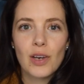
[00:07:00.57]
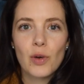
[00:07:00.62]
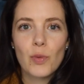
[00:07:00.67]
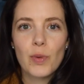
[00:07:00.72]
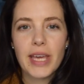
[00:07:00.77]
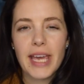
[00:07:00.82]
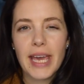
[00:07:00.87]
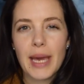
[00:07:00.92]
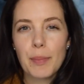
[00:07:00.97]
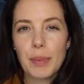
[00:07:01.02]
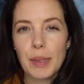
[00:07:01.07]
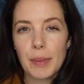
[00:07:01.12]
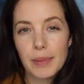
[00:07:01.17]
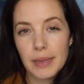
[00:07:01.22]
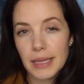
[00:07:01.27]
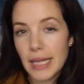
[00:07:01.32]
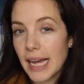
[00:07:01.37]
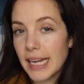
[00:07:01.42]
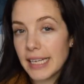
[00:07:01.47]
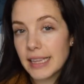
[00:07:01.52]
We can't be
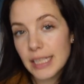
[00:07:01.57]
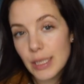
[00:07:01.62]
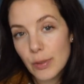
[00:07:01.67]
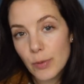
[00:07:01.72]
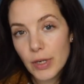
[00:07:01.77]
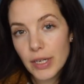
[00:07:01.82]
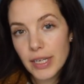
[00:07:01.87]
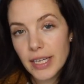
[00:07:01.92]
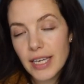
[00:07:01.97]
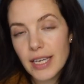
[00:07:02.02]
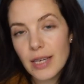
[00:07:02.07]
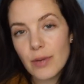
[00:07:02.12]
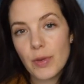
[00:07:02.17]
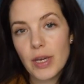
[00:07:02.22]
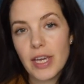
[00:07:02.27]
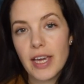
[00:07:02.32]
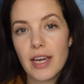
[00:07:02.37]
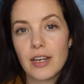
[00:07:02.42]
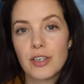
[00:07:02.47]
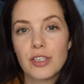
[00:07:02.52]
blindly working.
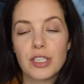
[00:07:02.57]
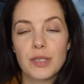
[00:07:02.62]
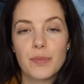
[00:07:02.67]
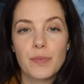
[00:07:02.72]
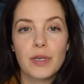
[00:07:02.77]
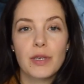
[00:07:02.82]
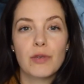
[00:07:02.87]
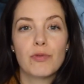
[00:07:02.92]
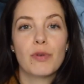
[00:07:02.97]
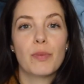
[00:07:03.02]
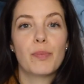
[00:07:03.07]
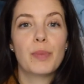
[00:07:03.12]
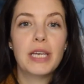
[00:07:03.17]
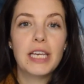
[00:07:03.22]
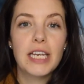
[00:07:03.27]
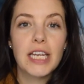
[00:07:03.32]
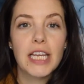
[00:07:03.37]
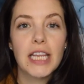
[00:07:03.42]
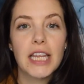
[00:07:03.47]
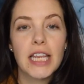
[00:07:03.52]
We can't just be
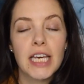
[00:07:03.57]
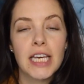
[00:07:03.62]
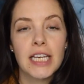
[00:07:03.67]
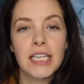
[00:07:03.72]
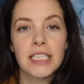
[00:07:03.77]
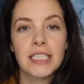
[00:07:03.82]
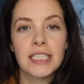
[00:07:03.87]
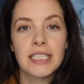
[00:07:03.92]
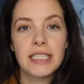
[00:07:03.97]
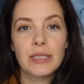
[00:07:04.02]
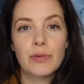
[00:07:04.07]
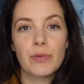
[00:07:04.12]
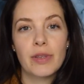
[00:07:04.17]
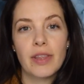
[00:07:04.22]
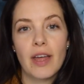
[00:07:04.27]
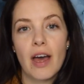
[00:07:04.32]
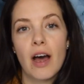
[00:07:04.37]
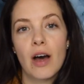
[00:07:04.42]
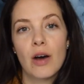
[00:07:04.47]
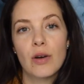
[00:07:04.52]
repeating things
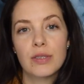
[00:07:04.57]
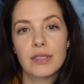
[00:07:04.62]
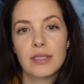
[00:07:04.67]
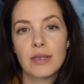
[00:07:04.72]
without